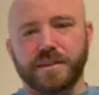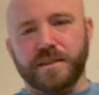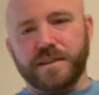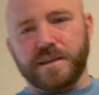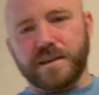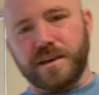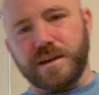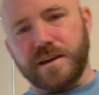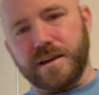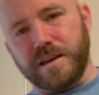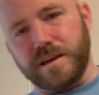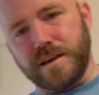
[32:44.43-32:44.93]

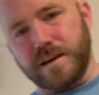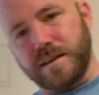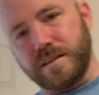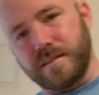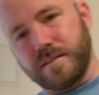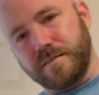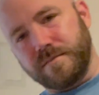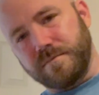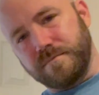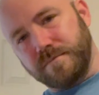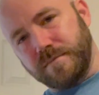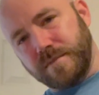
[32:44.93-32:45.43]
the
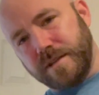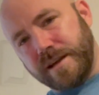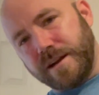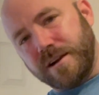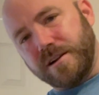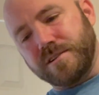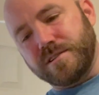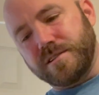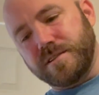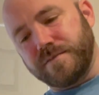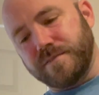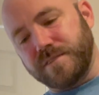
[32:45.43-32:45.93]

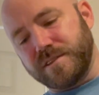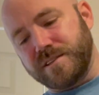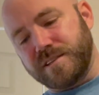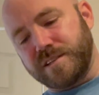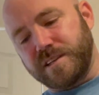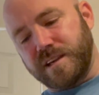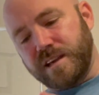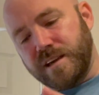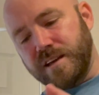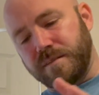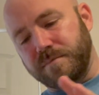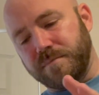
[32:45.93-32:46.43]
layers of the
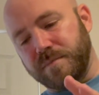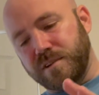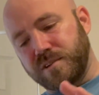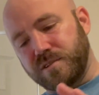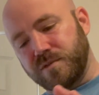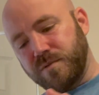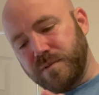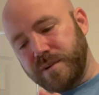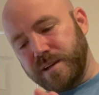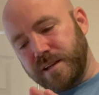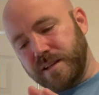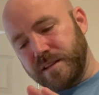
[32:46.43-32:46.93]
skin
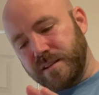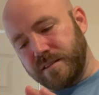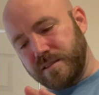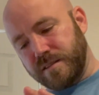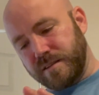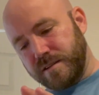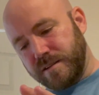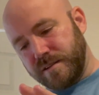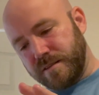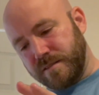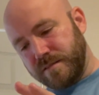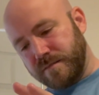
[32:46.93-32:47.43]
between
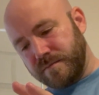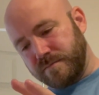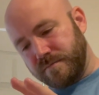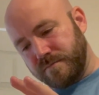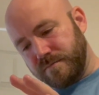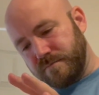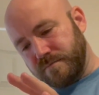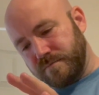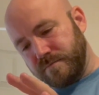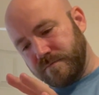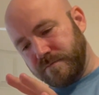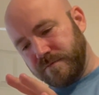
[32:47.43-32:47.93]
the
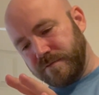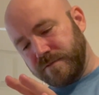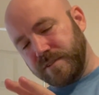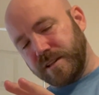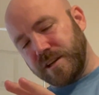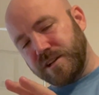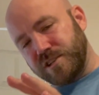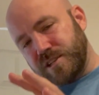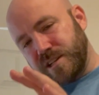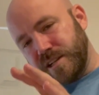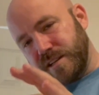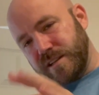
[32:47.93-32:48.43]

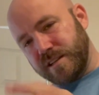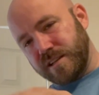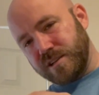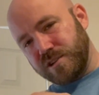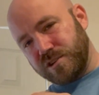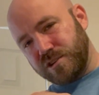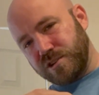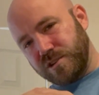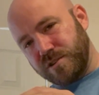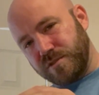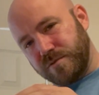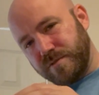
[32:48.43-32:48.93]
fleshy
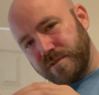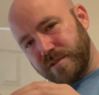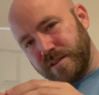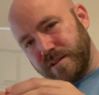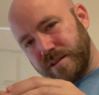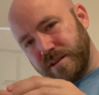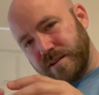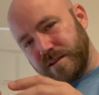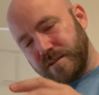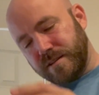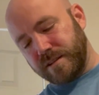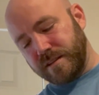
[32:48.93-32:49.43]
tissue and
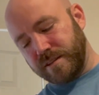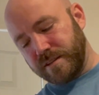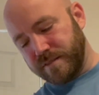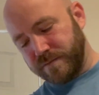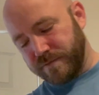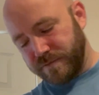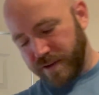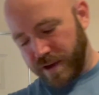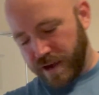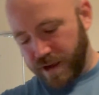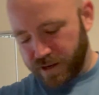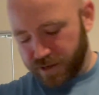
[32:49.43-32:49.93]
the and the
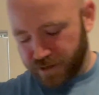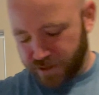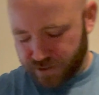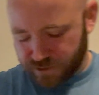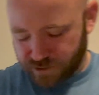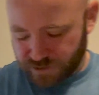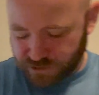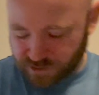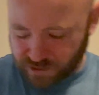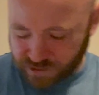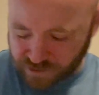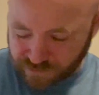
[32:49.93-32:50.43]
fat
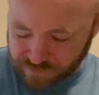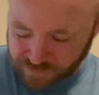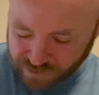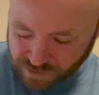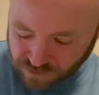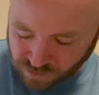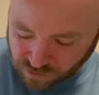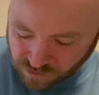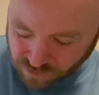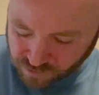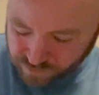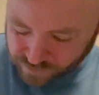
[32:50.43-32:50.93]
is going to be
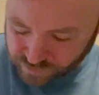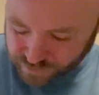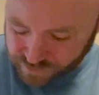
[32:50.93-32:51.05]
all